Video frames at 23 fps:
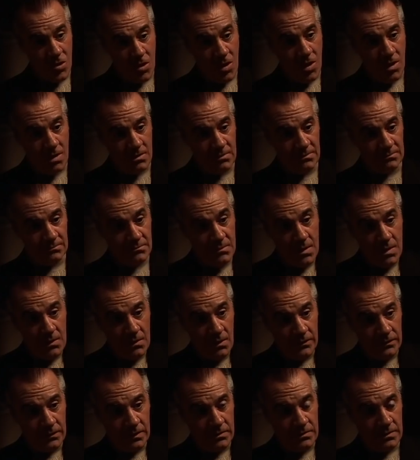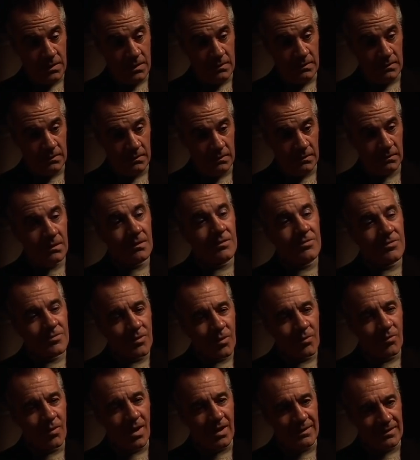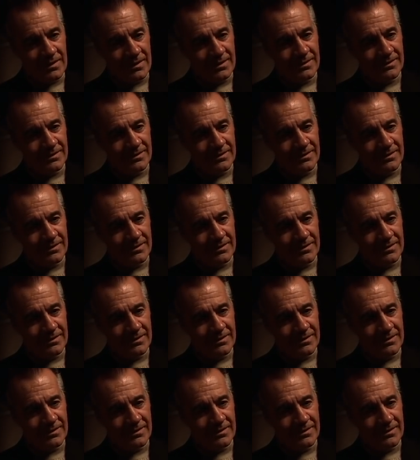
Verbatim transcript: Yeah, and nothing did. So what?